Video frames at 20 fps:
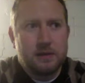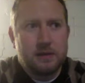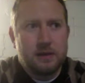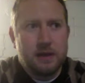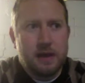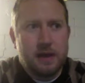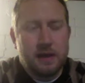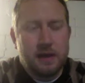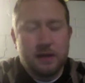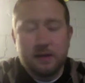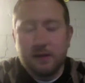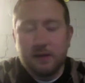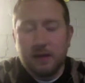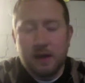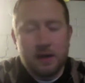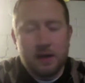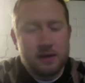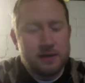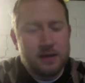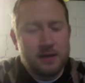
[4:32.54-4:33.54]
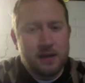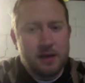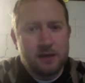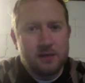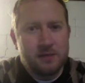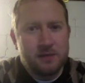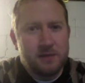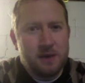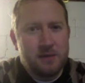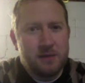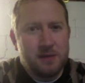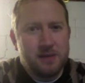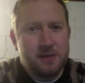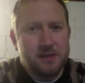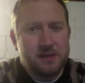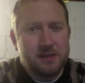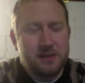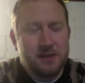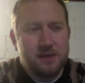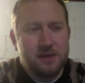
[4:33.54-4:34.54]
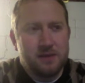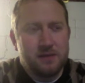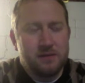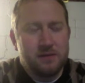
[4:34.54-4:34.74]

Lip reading: had a lot of doubts about myself.